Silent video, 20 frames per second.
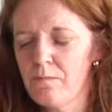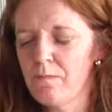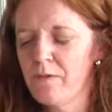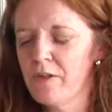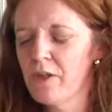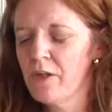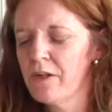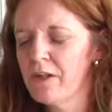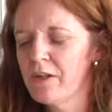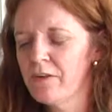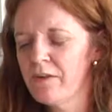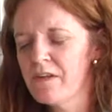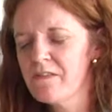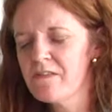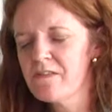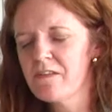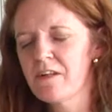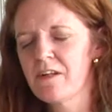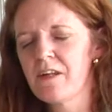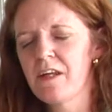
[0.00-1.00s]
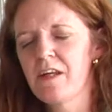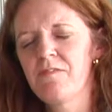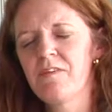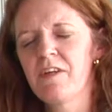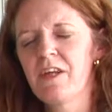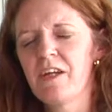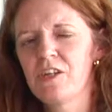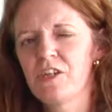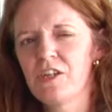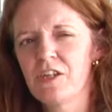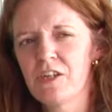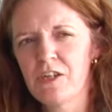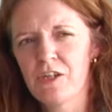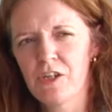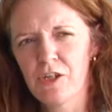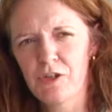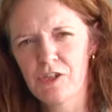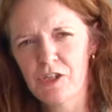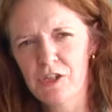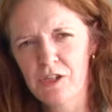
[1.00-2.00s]
When you're interested in aviation,
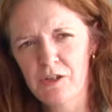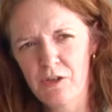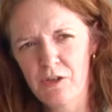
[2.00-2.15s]
you should